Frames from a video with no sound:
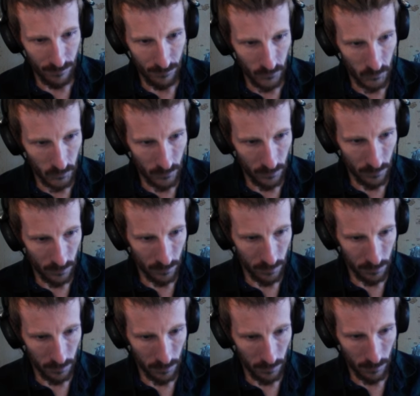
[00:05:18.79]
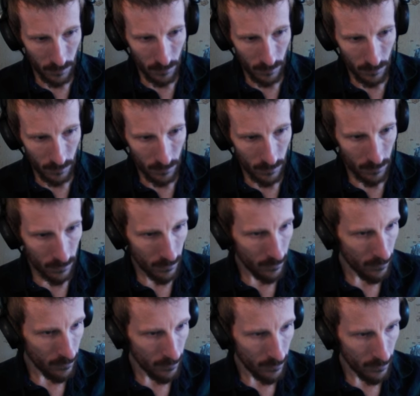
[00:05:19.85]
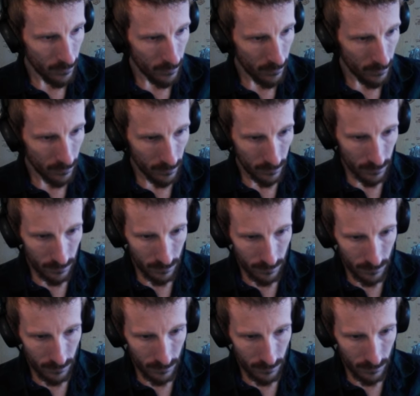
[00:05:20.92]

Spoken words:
[no speech]